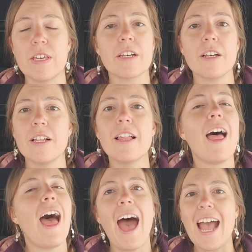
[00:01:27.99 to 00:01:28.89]
vehicle,
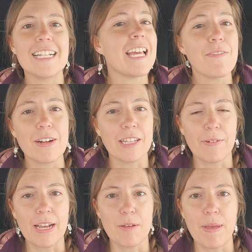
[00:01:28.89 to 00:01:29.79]
I definitely
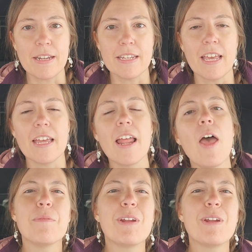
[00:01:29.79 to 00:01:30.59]
recommend it.